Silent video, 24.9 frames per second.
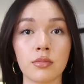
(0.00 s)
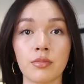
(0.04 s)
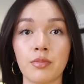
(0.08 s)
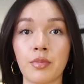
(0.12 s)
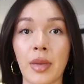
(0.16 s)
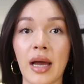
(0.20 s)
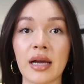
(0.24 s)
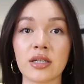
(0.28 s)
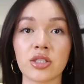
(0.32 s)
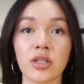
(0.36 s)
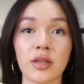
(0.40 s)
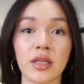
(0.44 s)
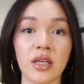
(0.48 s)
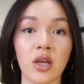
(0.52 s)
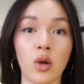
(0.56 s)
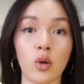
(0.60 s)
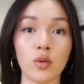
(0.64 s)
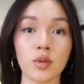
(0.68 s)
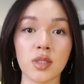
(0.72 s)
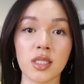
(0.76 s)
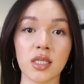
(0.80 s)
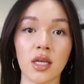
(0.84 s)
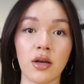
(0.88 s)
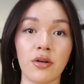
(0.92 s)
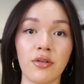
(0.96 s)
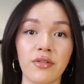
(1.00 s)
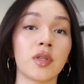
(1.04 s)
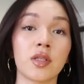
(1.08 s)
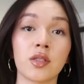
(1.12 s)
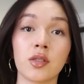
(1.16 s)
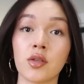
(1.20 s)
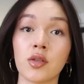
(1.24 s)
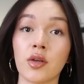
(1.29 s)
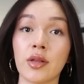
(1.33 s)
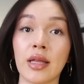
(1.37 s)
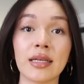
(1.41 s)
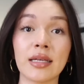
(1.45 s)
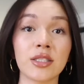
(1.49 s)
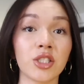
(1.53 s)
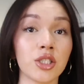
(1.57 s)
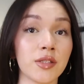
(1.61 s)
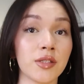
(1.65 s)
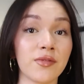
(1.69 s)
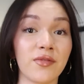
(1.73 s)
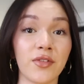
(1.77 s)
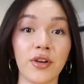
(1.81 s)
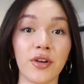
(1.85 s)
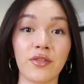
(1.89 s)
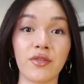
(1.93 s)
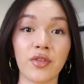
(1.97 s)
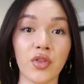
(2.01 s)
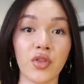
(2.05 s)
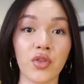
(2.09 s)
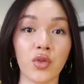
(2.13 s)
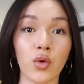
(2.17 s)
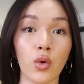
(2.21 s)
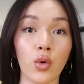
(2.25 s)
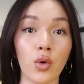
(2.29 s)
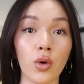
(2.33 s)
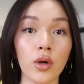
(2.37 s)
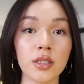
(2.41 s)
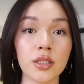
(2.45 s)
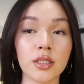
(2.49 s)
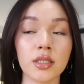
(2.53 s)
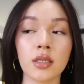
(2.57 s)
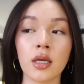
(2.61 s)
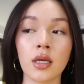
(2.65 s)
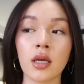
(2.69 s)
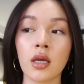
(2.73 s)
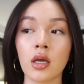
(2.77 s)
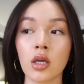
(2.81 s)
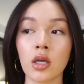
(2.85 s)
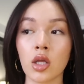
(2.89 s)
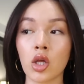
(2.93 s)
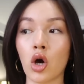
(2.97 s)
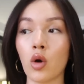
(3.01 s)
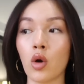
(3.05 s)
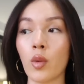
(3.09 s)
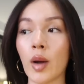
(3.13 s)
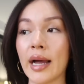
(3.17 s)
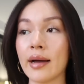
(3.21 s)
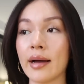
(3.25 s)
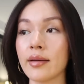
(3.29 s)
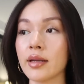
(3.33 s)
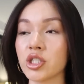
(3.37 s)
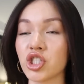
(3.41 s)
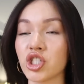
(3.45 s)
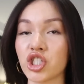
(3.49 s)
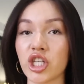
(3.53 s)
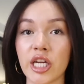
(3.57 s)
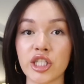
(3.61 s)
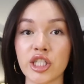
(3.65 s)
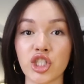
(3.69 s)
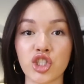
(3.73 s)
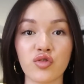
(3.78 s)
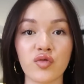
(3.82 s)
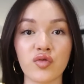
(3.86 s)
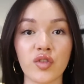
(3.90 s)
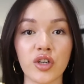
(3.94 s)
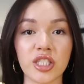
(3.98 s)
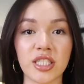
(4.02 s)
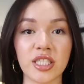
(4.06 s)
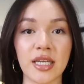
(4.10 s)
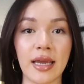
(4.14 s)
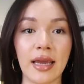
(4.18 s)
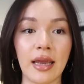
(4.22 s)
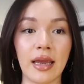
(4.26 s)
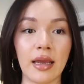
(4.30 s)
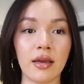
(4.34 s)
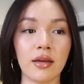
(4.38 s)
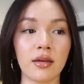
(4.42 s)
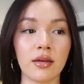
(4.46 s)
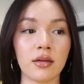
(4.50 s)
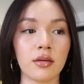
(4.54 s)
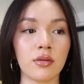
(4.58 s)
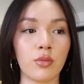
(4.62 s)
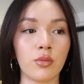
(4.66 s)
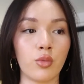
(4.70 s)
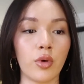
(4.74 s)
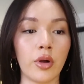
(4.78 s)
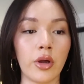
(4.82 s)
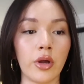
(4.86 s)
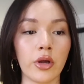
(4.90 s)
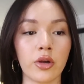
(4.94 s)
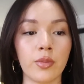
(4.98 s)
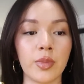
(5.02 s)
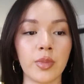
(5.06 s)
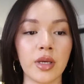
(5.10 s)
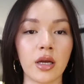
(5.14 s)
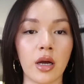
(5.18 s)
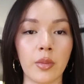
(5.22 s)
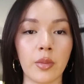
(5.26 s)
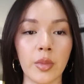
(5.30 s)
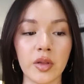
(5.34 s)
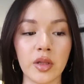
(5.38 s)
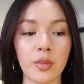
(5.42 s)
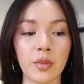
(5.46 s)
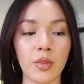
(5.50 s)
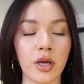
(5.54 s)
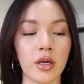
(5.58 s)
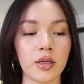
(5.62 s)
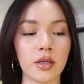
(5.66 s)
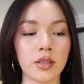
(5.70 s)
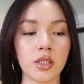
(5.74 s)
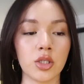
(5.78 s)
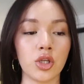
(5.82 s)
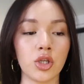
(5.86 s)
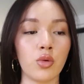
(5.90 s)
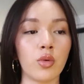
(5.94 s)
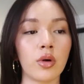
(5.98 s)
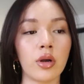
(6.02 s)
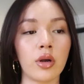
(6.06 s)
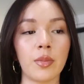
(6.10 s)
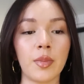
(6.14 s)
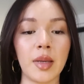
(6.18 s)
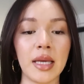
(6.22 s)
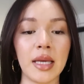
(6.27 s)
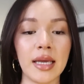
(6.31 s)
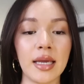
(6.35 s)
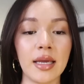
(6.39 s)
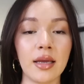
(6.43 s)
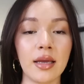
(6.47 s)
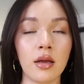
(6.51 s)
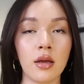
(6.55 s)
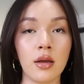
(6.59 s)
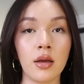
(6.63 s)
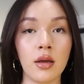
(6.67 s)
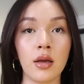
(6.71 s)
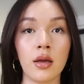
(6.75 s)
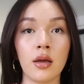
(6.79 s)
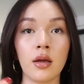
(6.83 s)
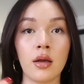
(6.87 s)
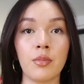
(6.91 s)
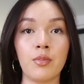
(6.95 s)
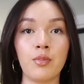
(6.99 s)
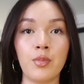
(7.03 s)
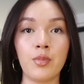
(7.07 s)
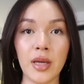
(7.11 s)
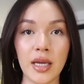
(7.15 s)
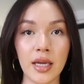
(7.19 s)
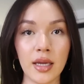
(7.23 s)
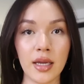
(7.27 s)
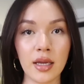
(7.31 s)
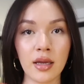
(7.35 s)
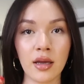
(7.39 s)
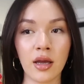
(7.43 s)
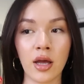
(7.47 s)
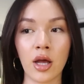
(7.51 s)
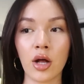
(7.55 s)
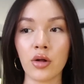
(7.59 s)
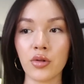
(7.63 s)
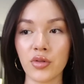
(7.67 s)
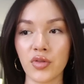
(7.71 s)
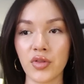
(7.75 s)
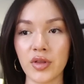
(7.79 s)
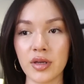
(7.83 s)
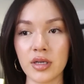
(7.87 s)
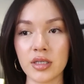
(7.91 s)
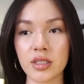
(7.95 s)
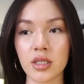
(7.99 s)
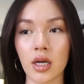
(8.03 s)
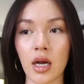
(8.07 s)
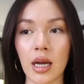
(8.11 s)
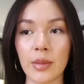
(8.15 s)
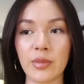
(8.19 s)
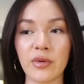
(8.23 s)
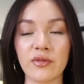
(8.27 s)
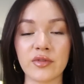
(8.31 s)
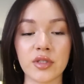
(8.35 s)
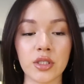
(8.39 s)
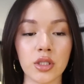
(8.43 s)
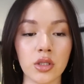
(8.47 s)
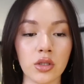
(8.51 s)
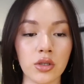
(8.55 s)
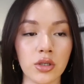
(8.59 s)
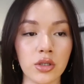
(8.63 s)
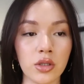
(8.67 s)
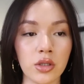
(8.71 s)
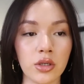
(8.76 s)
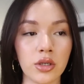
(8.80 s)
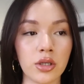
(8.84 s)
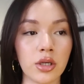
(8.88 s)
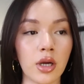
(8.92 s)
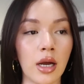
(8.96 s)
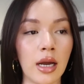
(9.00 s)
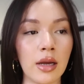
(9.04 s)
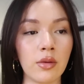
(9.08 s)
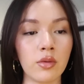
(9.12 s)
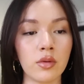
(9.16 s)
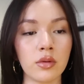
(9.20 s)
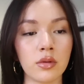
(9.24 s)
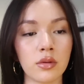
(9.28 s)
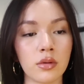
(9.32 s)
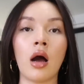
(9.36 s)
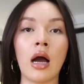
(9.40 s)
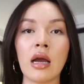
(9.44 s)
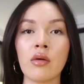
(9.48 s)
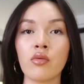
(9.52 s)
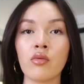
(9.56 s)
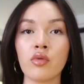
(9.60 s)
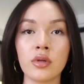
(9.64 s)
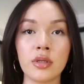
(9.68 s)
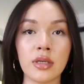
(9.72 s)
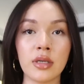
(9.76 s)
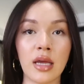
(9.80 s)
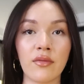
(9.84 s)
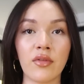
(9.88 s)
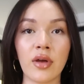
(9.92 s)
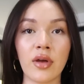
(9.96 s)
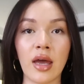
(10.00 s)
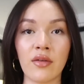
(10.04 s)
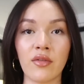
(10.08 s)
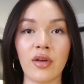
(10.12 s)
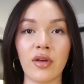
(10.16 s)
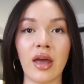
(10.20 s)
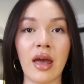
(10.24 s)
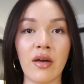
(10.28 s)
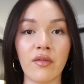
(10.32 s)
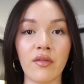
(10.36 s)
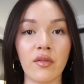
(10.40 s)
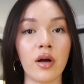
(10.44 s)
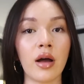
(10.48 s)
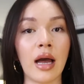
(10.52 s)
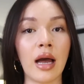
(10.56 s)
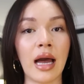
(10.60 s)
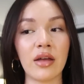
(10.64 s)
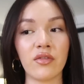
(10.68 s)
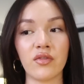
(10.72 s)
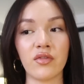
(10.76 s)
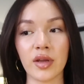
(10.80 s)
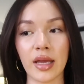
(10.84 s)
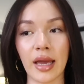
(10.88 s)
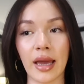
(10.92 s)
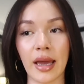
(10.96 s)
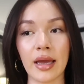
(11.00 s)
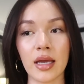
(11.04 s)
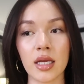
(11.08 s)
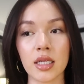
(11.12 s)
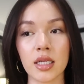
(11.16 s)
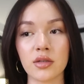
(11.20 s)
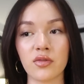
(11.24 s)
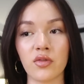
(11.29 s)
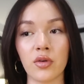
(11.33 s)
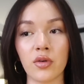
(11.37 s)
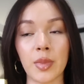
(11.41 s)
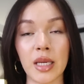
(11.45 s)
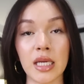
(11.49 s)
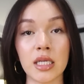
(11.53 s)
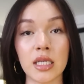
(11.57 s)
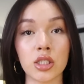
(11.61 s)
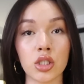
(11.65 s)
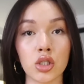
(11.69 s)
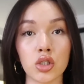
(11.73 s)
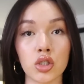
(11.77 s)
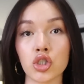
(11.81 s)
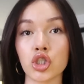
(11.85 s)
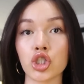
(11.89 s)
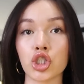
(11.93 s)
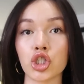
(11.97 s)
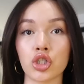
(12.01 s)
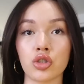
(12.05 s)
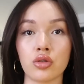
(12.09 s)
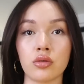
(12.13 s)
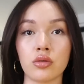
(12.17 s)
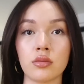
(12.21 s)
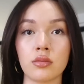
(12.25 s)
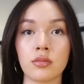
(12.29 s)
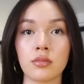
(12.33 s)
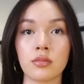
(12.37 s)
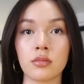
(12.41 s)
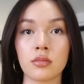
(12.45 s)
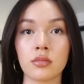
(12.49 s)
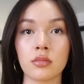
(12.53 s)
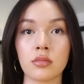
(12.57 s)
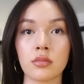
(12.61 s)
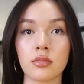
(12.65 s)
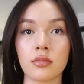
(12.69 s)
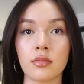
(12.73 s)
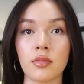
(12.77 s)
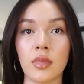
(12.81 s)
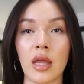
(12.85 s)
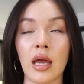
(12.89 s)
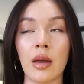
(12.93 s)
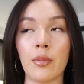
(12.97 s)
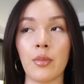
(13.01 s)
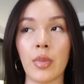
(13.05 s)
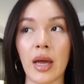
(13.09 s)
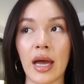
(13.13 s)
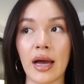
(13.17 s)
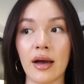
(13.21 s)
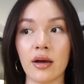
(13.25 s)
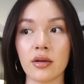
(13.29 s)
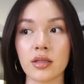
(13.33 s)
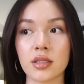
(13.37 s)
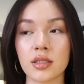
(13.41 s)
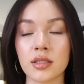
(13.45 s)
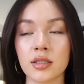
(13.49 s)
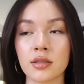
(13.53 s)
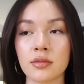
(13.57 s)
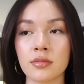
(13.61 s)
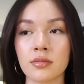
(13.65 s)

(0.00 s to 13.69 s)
back to the old self. So that's just food for thought. Go out and change your routine. Work on becoming the person you want to be. Be a healthy type of delulu. I will never, ever, ever advocate for being delusional about